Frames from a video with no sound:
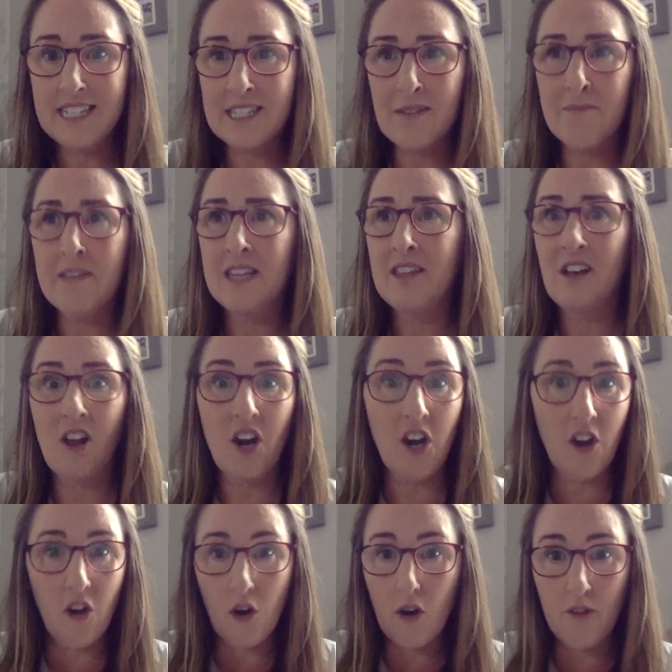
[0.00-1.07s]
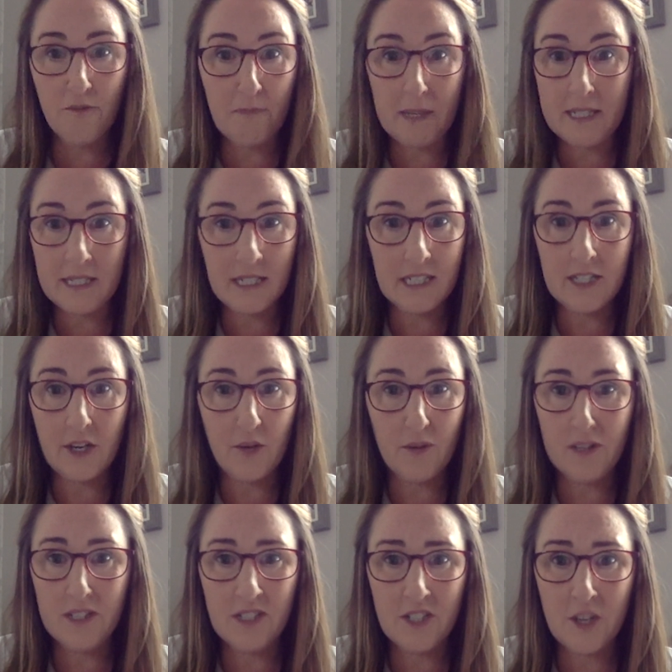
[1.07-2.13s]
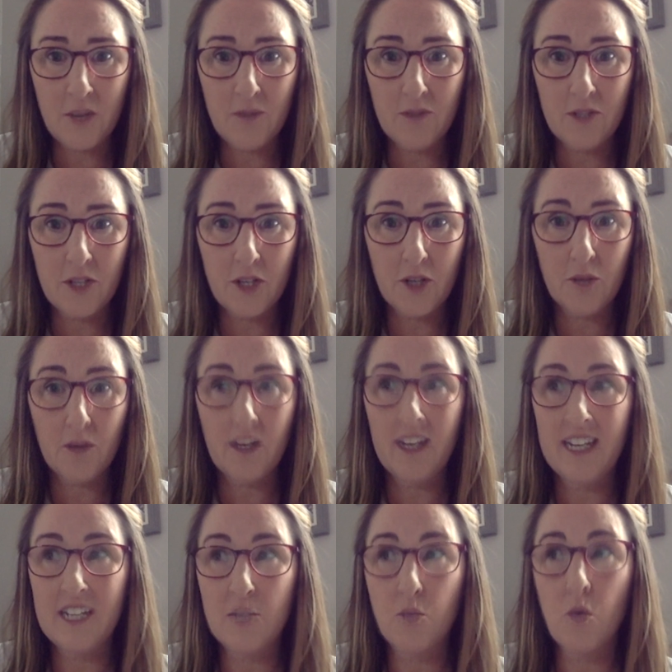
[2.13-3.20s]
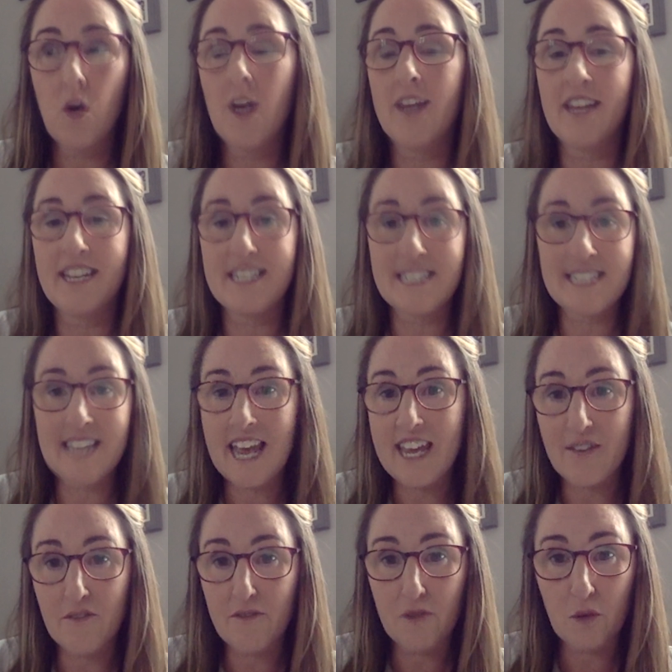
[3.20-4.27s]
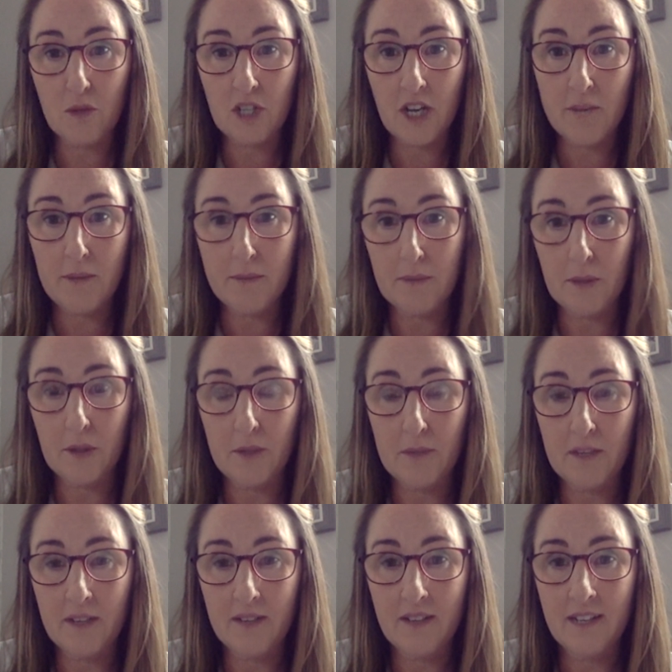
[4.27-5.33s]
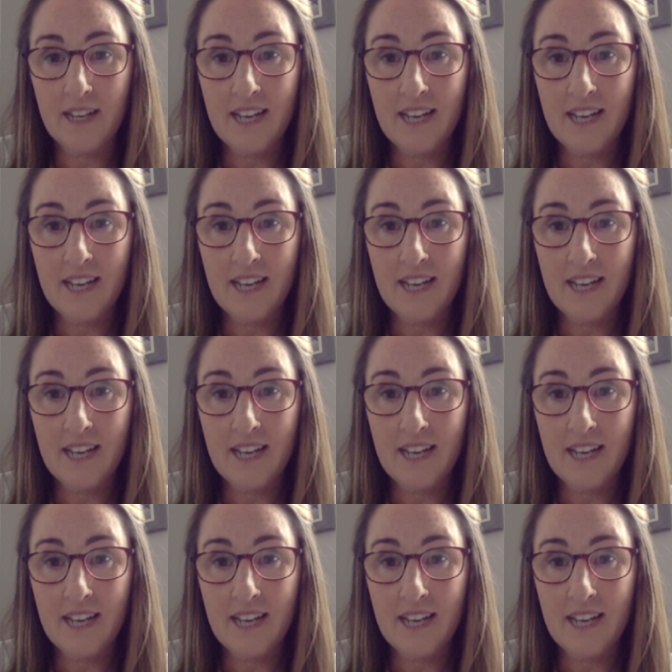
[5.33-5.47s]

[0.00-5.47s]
something that a lot of business owners don't do, and it's why they stay in full time employment.